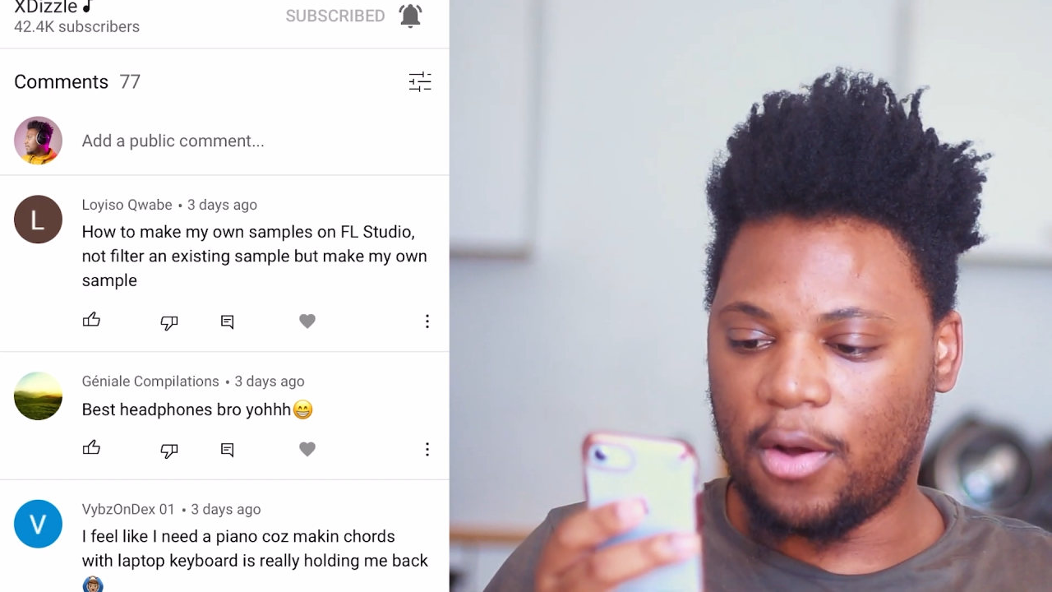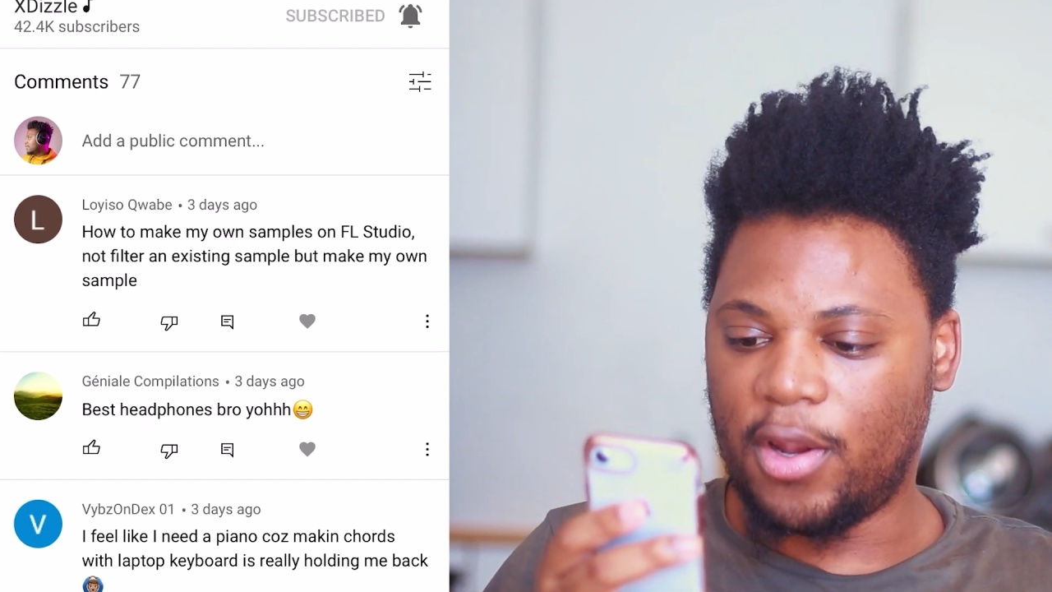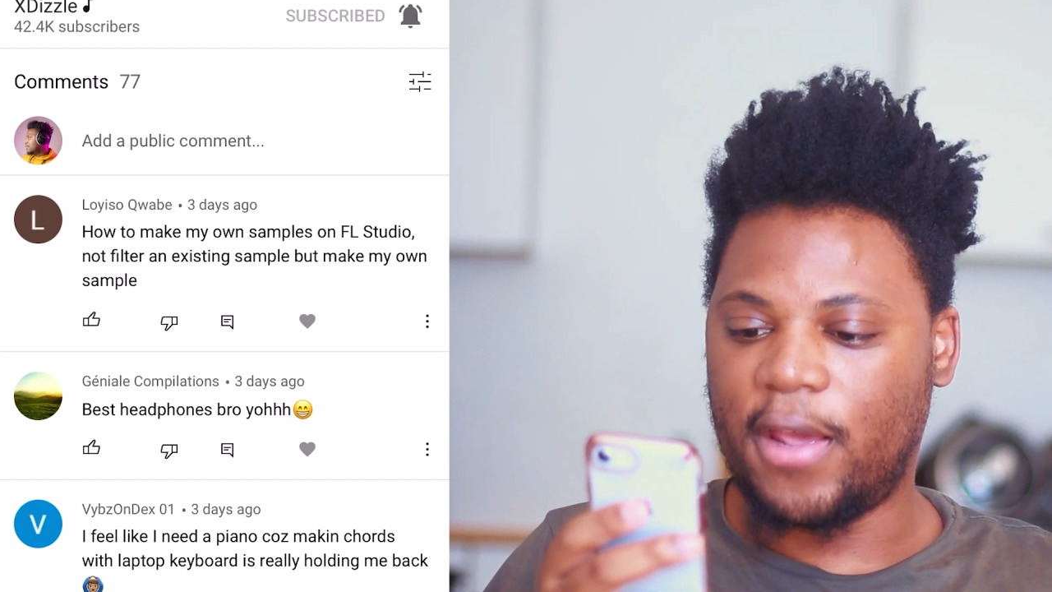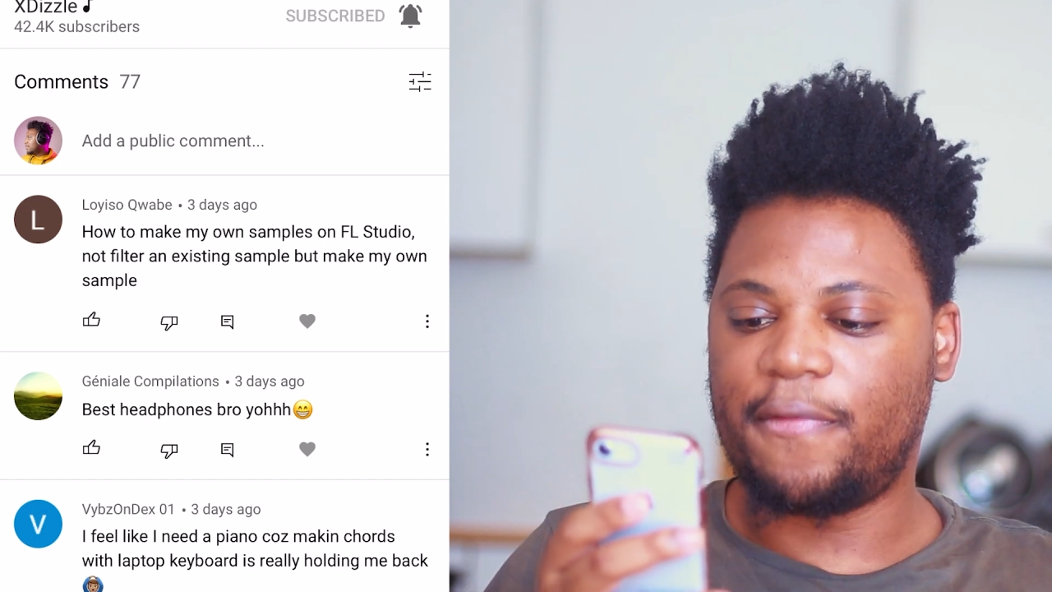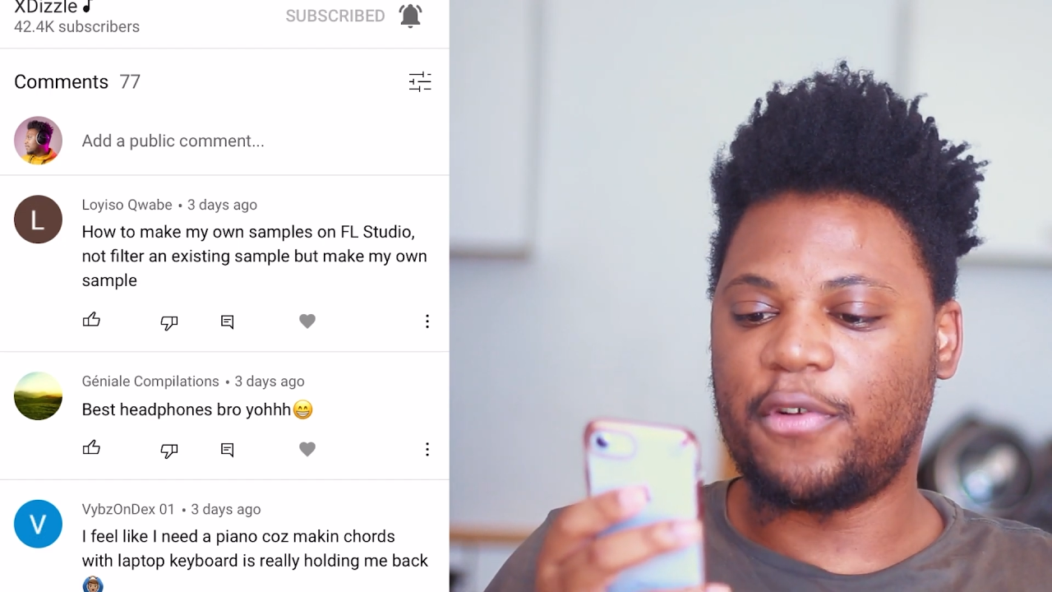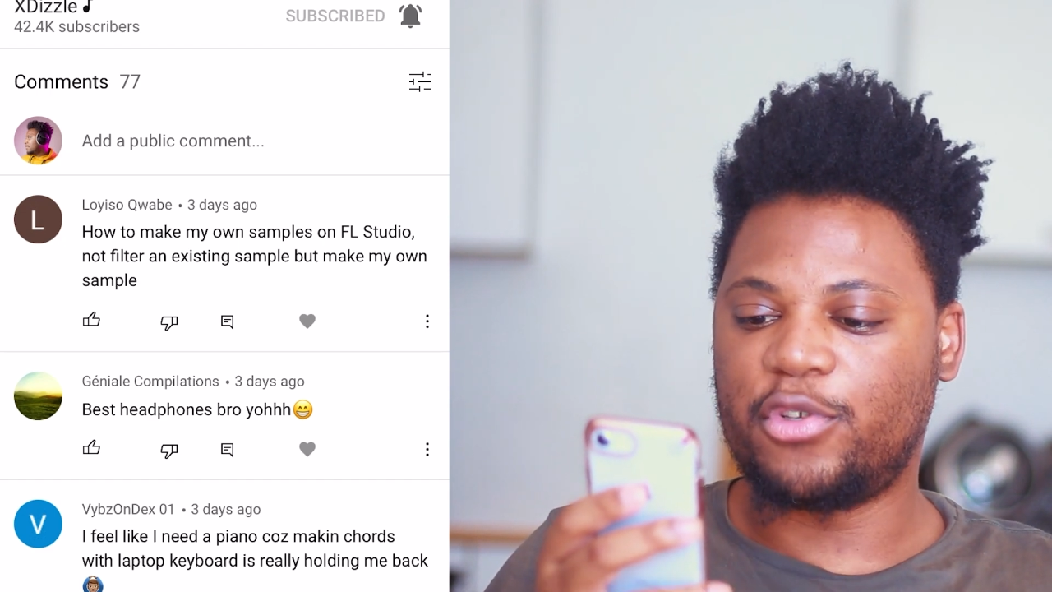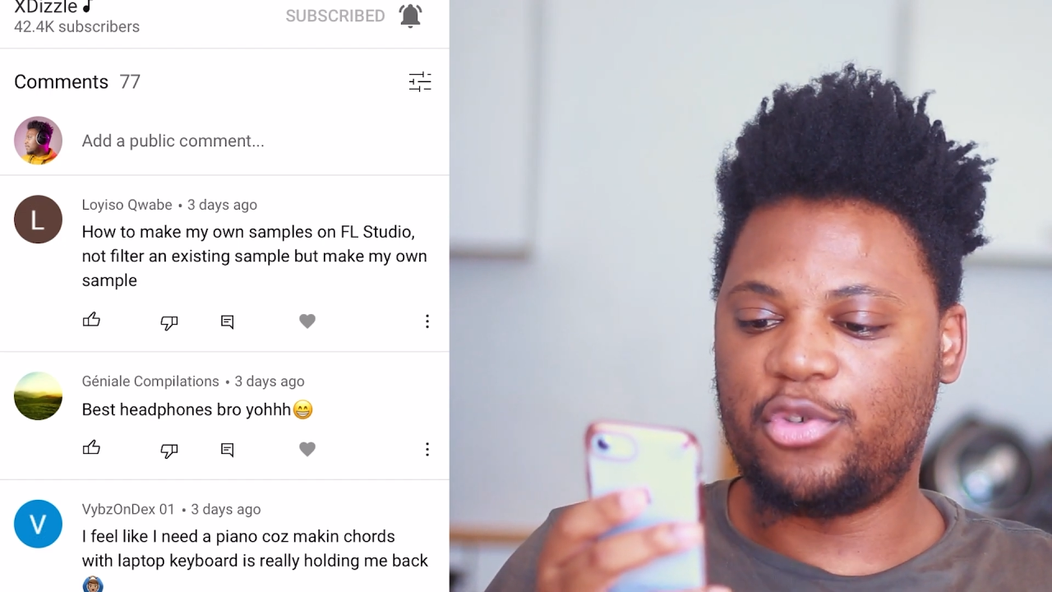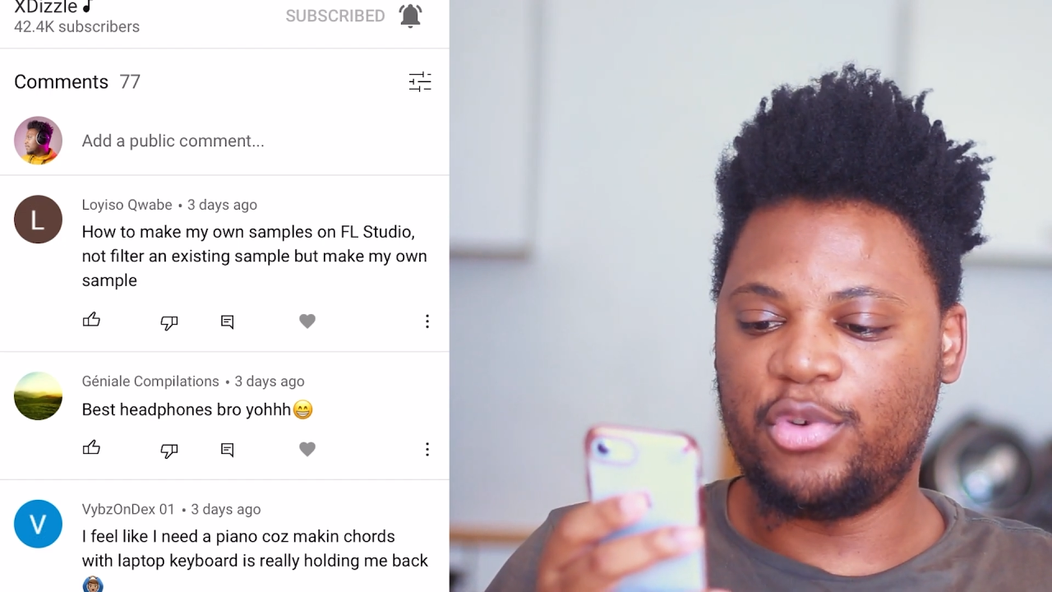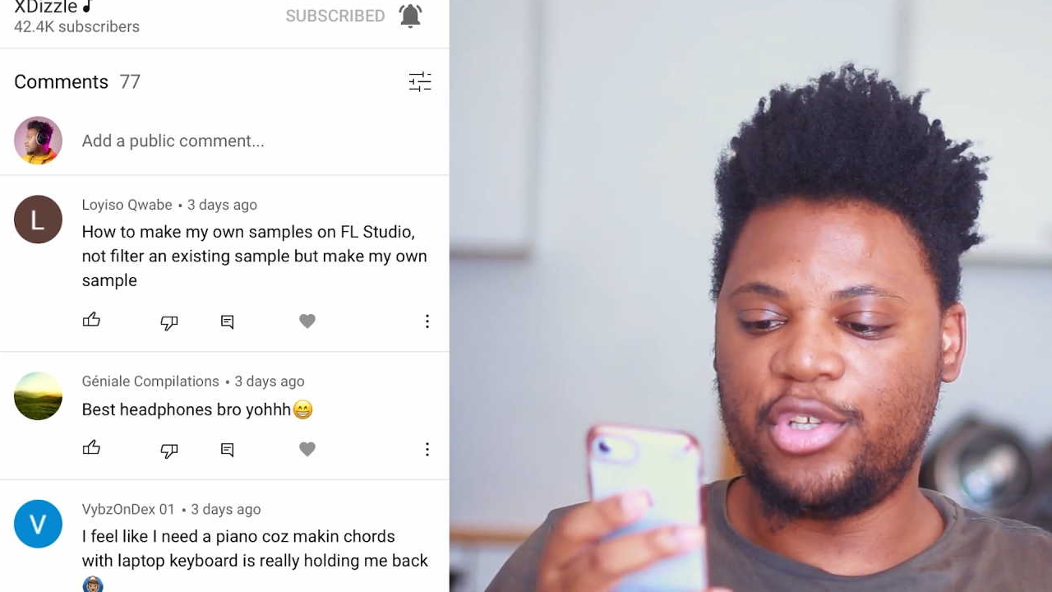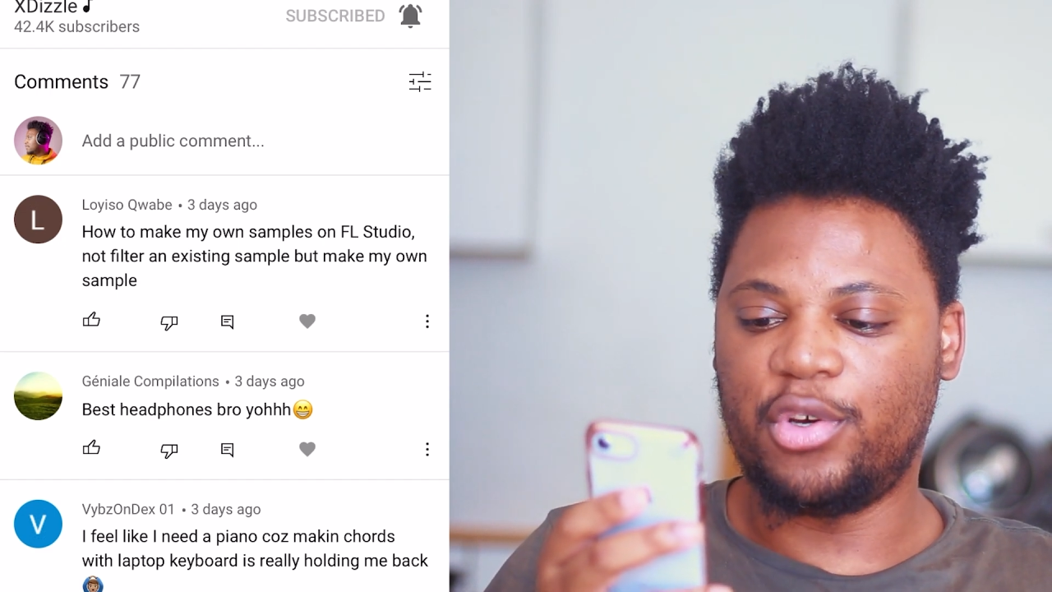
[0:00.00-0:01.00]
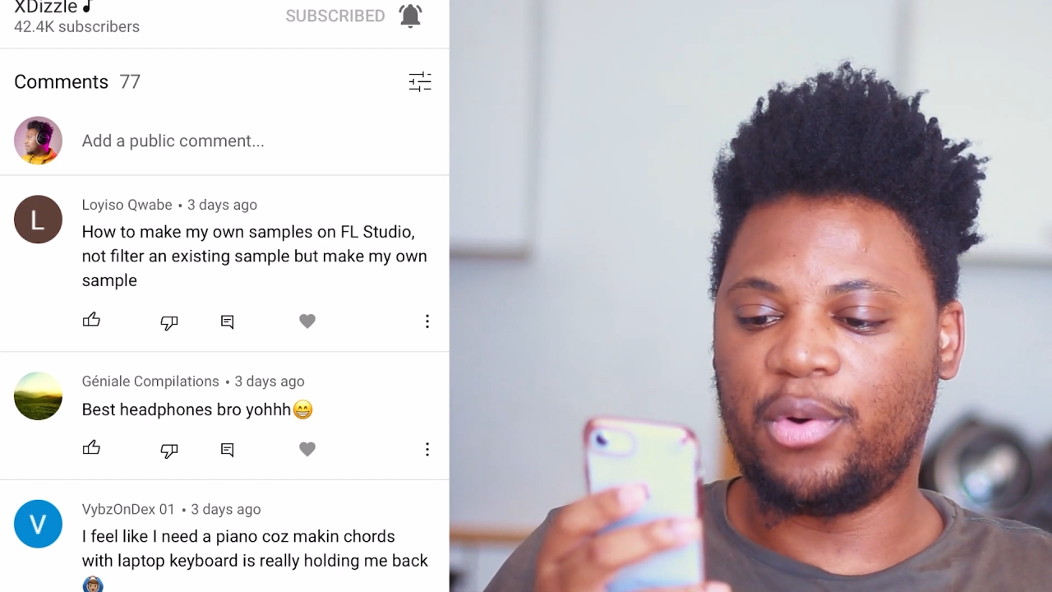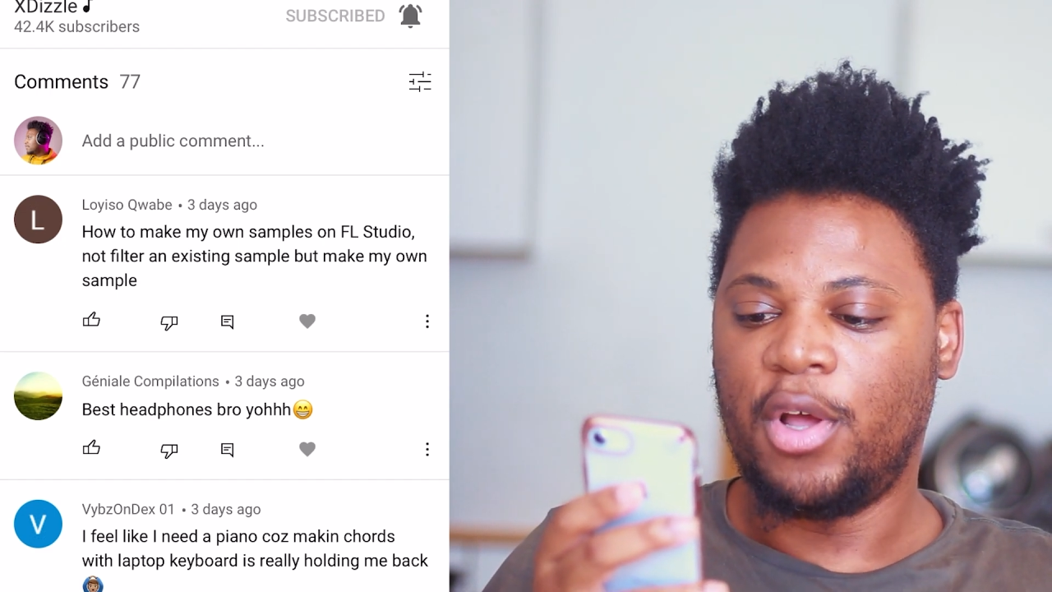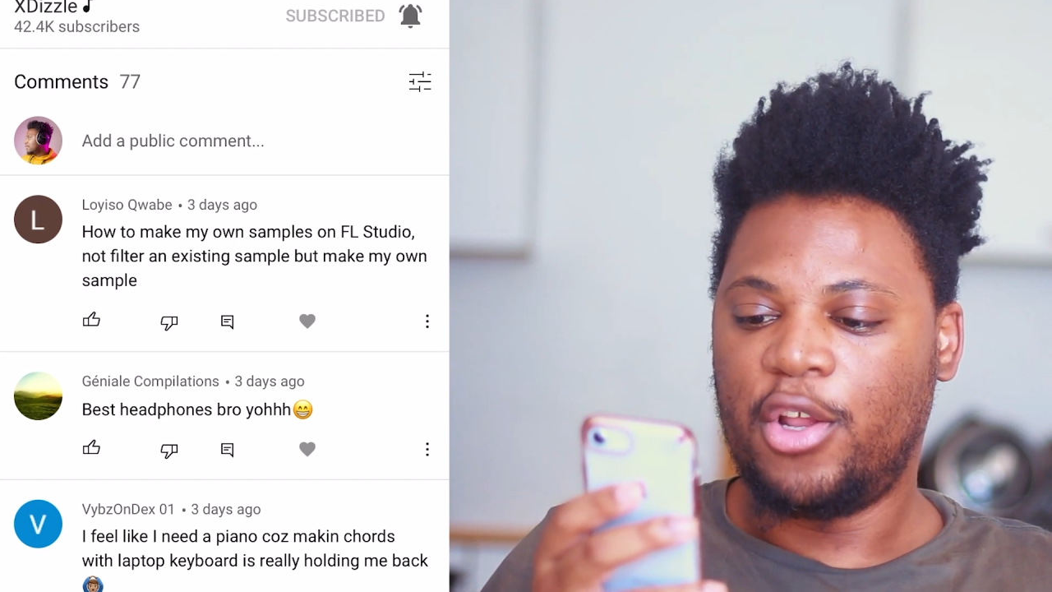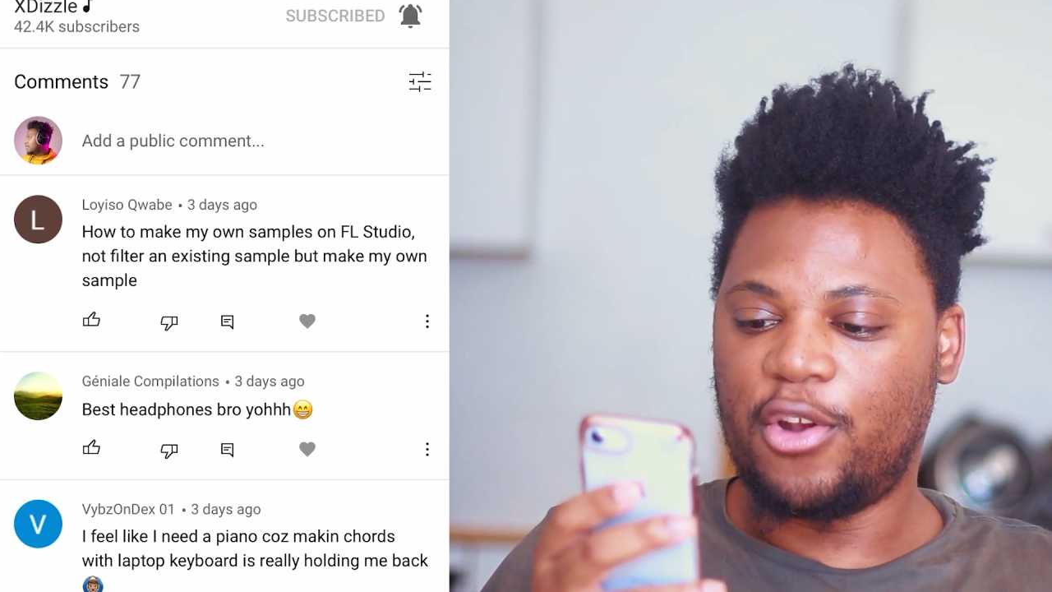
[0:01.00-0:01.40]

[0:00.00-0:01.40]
on FL Studio,